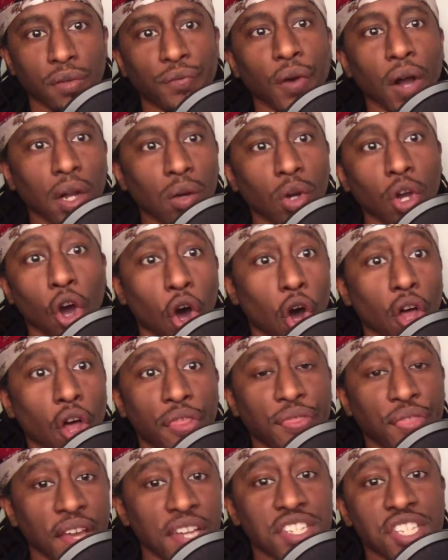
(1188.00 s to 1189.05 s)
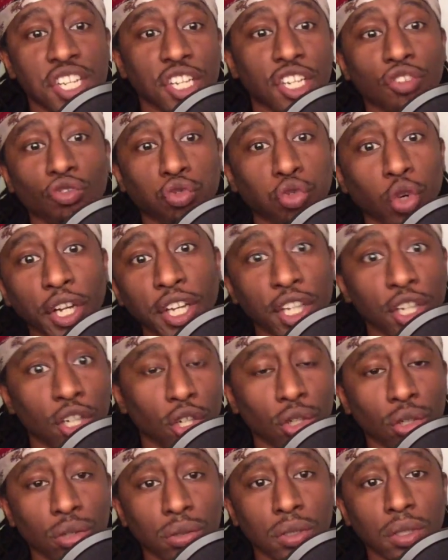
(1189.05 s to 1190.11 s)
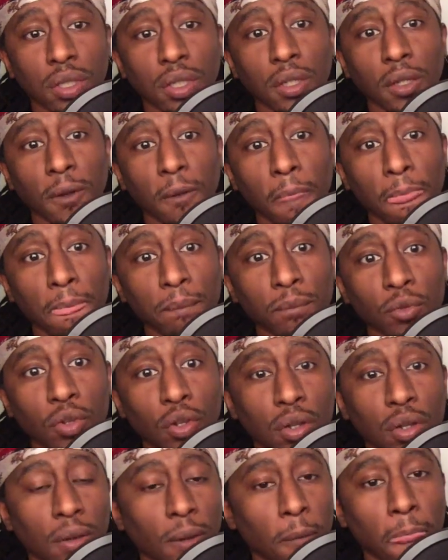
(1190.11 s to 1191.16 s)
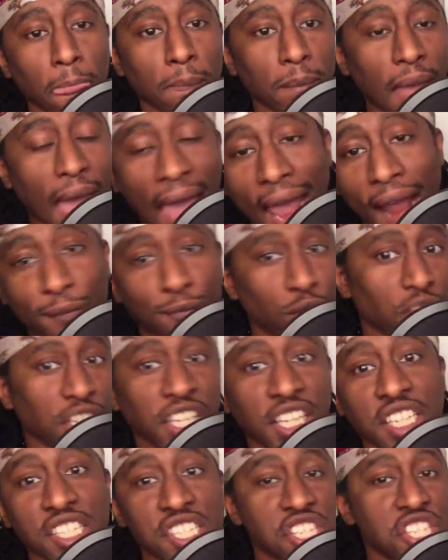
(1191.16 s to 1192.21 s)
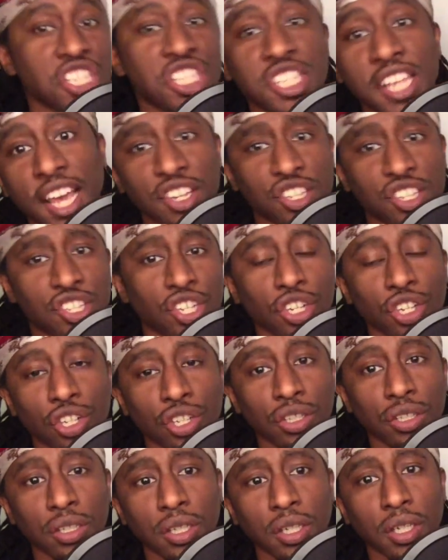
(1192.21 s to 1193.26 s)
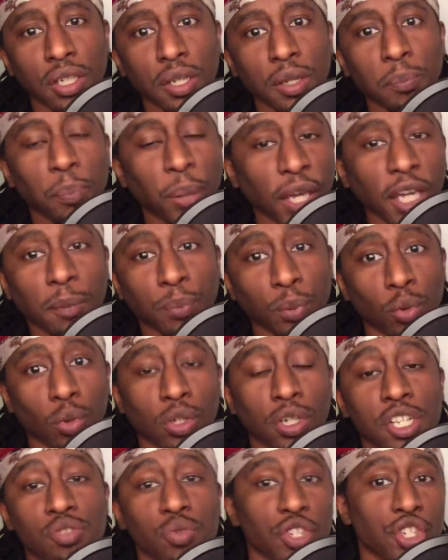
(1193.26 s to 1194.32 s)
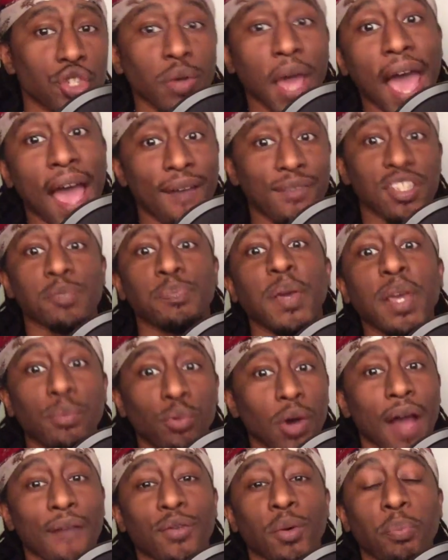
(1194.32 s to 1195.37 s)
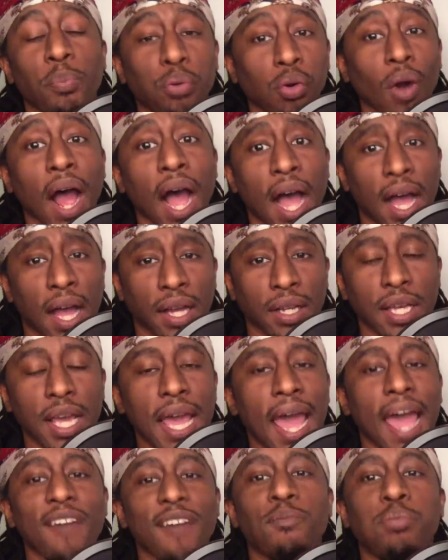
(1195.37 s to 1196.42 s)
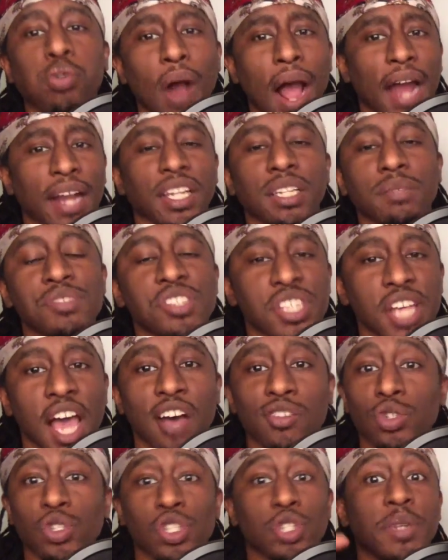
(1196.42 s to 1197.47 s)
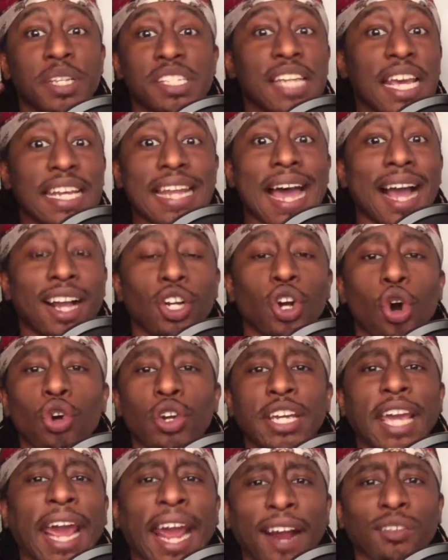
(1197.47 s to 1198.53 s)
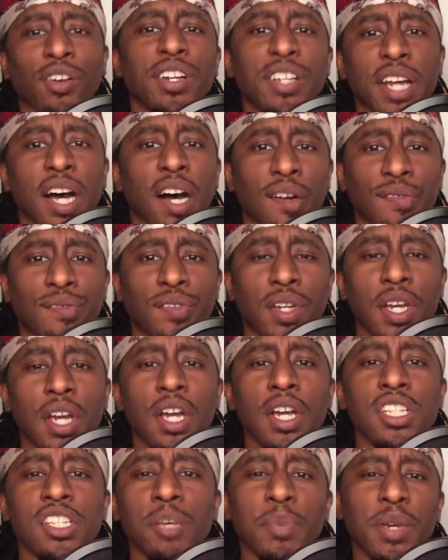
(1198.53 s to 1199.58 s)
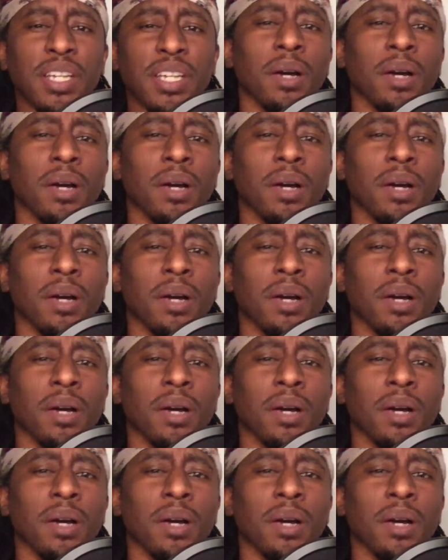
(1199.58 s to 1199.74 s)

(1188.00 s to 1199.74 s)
Fuck with authentic, real, African centered people. Cause what you have is people who have a pride, have pride in themselves, which means they're not going to care enough to be